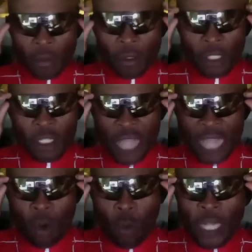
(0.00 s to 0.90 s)
This is
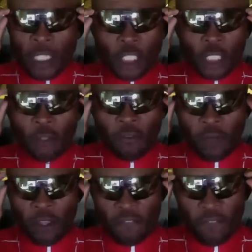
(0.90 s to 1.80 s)
like a windshield
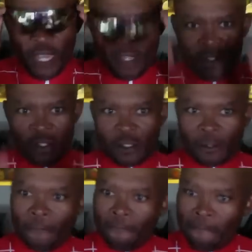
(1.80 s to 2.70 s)
for your face.
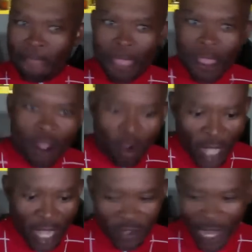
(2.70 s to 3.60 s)

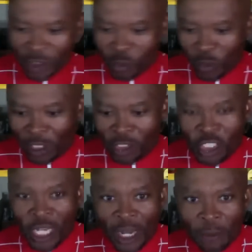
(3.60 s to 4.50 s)
Okay, so I just wanted to
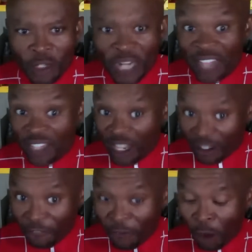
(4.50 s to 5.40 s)
share that with you guys.
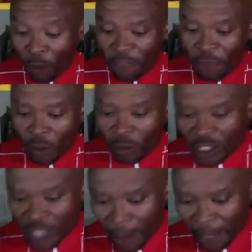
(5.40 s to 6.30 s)
The full review
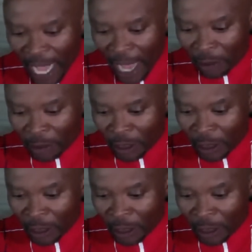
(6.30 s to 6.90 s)
is coming out.